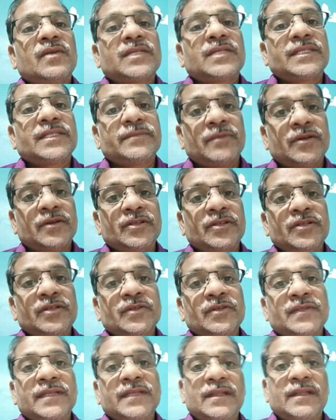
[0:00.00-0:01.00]

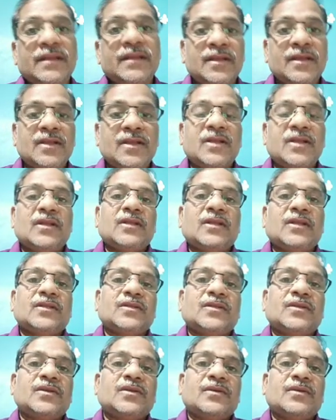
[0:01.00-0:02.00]
Spongiocele.
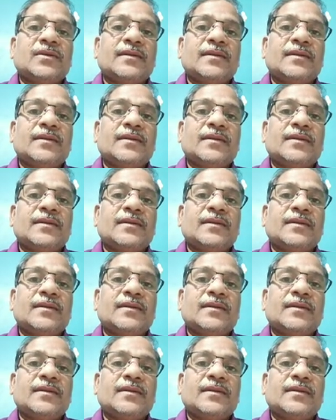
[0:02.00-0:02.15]
So